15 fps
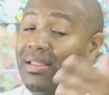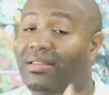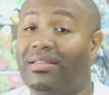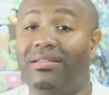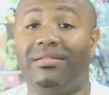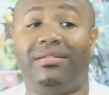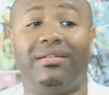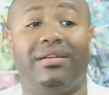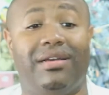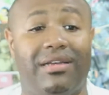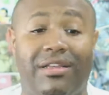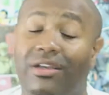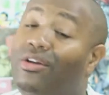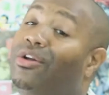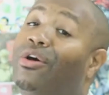in a
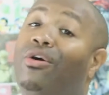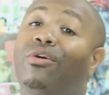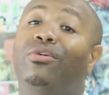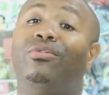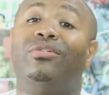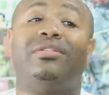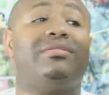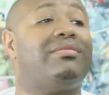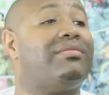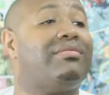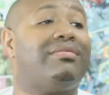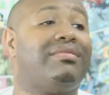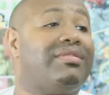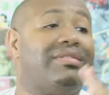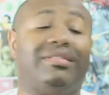good old
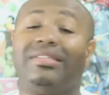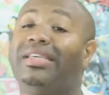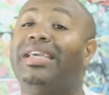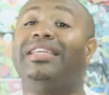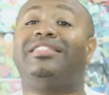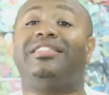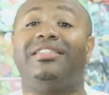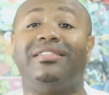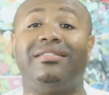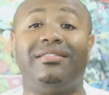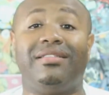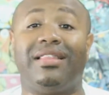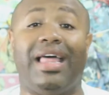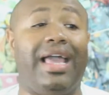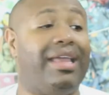kitchen
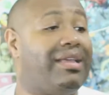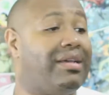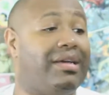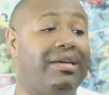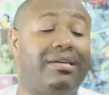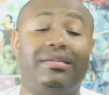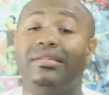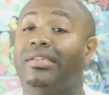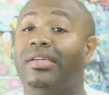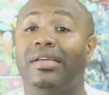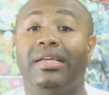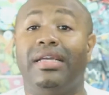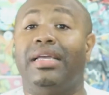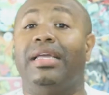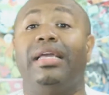like
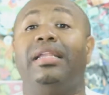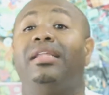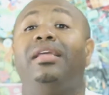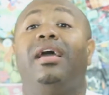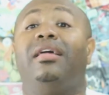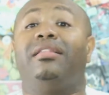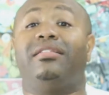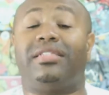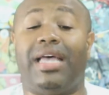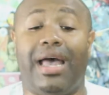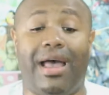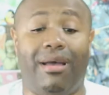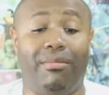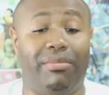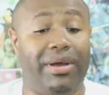any other
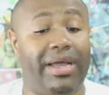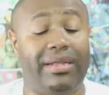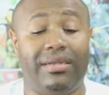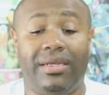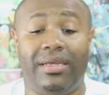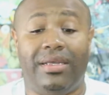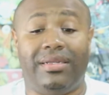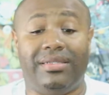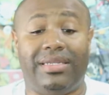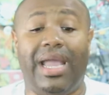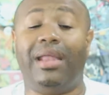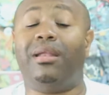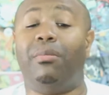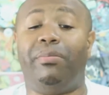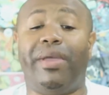time, but
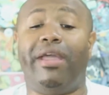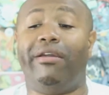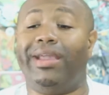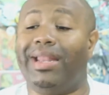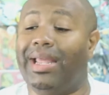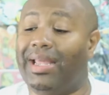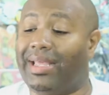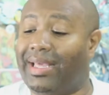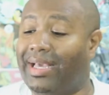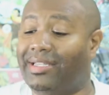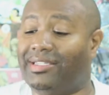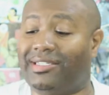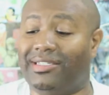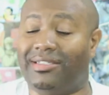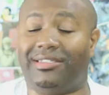Dana Barrett and
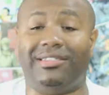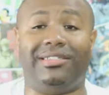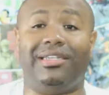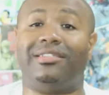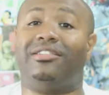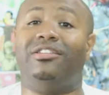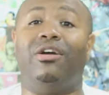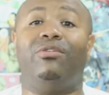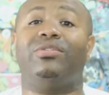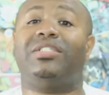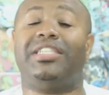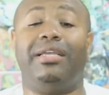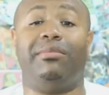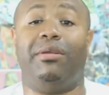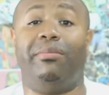kitchens just don't
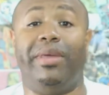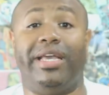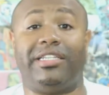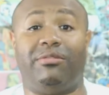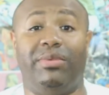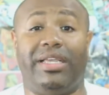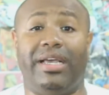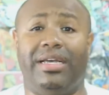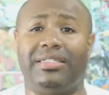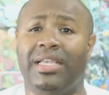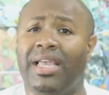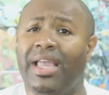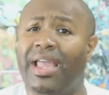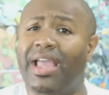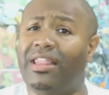seem to mix, because
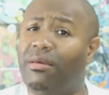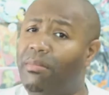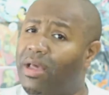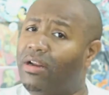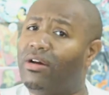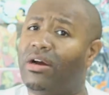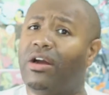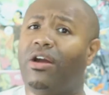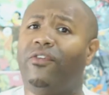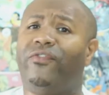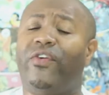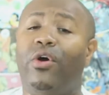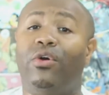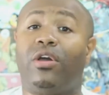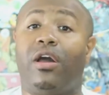in the middle of her
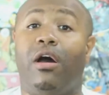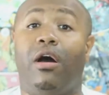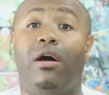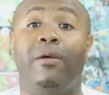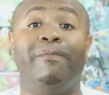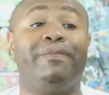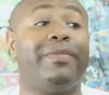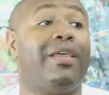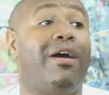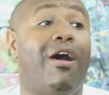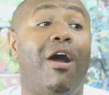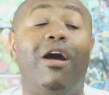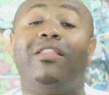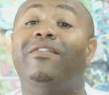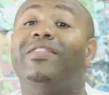phone call,
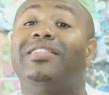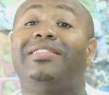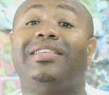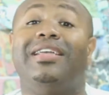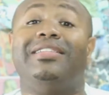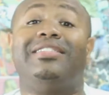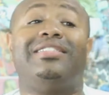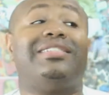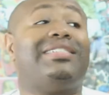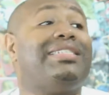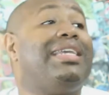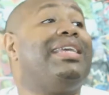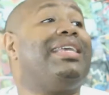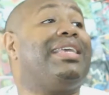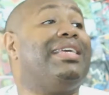all of a sudden
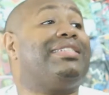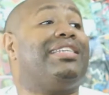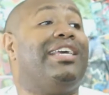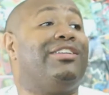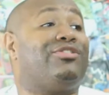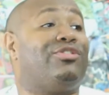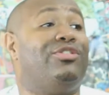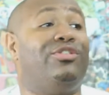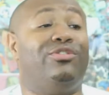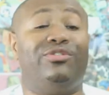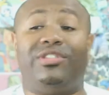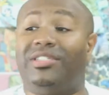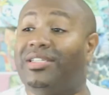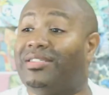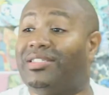she gets
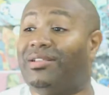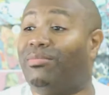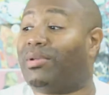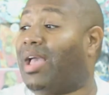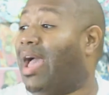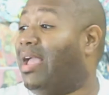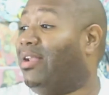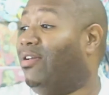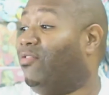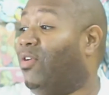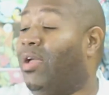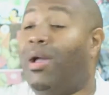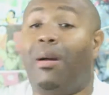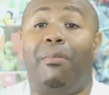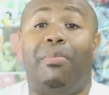introduced to some kind of
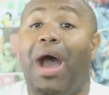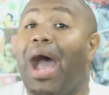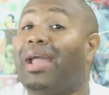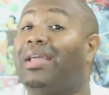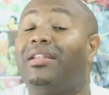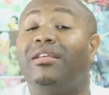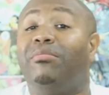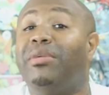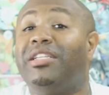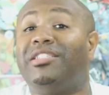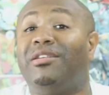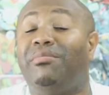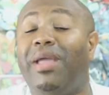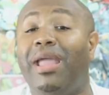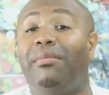pocket
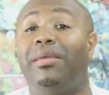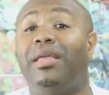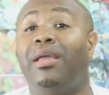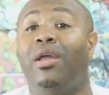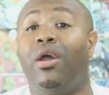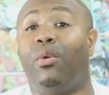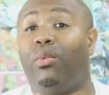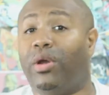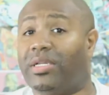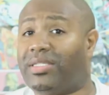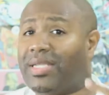dimension maybe, where